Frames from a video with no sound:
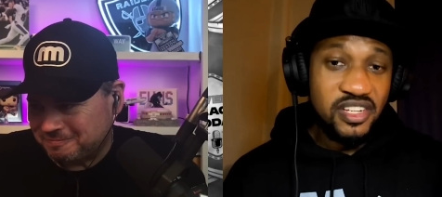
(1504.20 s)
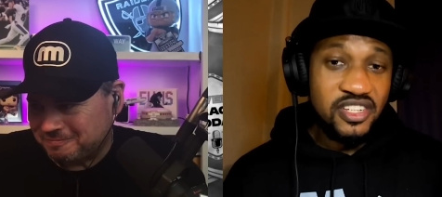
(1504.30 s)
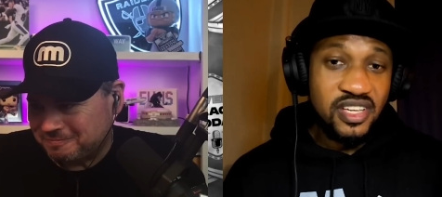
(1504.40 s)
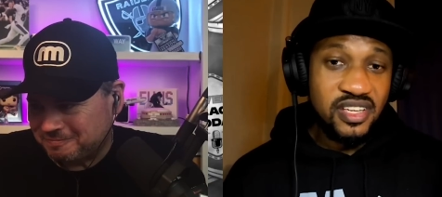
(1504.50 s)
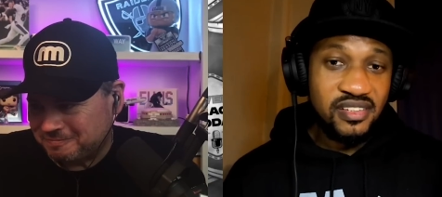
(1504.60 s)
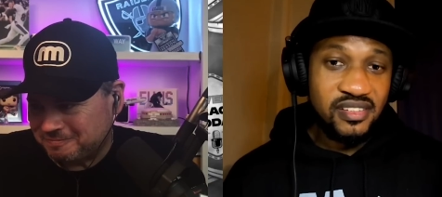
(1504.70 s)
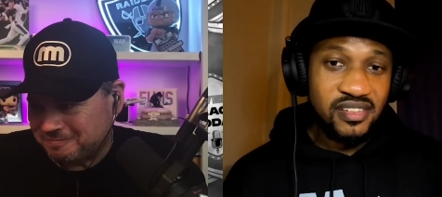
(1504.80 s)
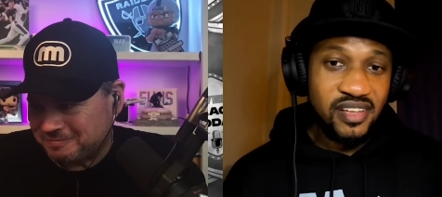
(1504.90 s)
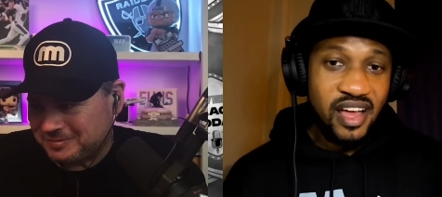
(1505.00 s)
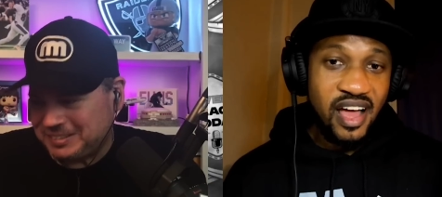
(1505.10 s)
Speaker 1: G.
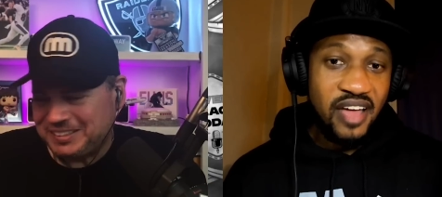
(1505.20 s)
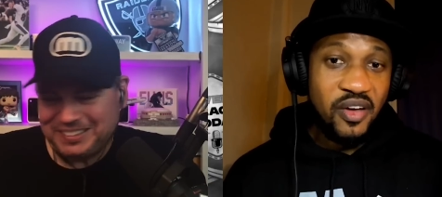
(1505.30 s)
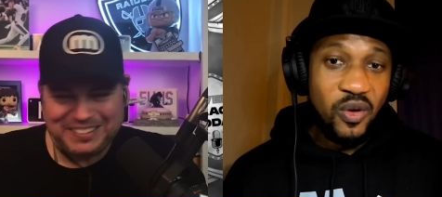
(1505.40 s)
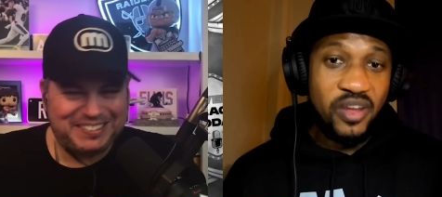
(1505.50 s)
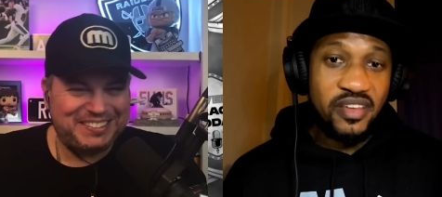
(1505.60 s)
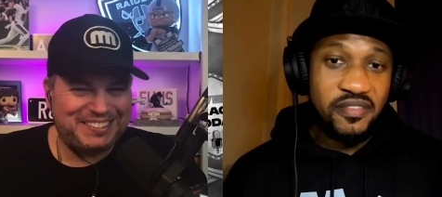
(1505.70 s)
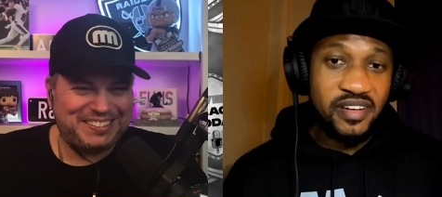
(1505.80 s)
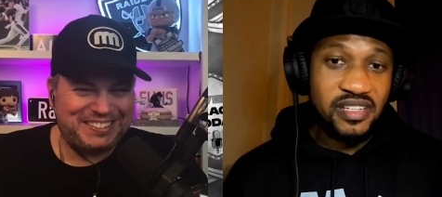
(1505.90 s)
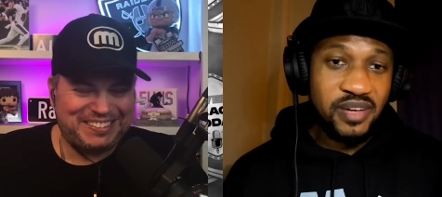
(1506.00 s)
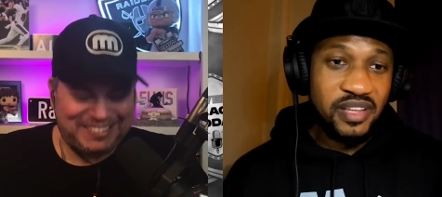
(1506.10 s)
I coined that
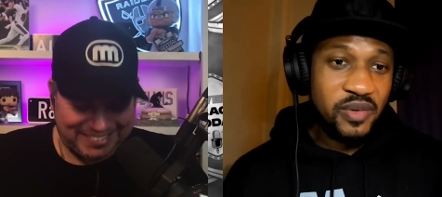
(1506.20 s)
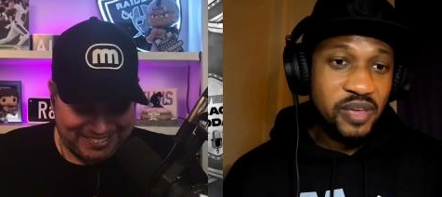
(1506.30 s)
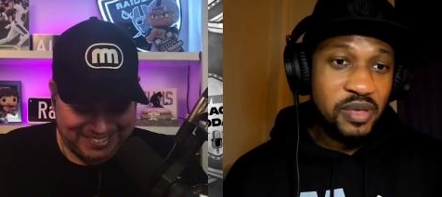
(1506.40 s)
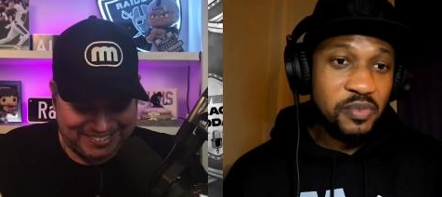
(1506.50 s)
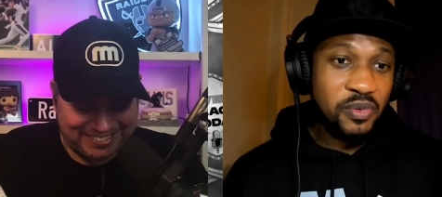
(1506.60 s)
phrase, by the way. People are